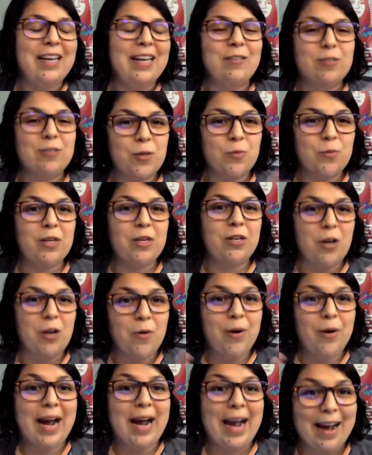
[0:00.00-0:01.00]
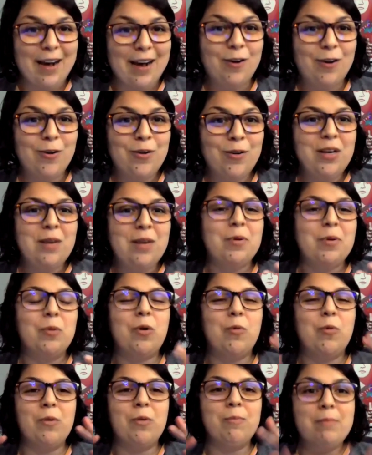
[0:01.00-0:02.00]
And so we know how, but
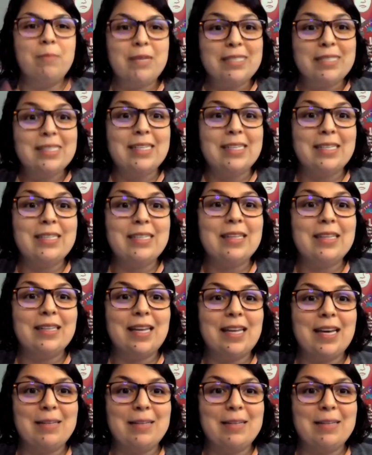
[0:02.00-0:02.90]
what we're missing at the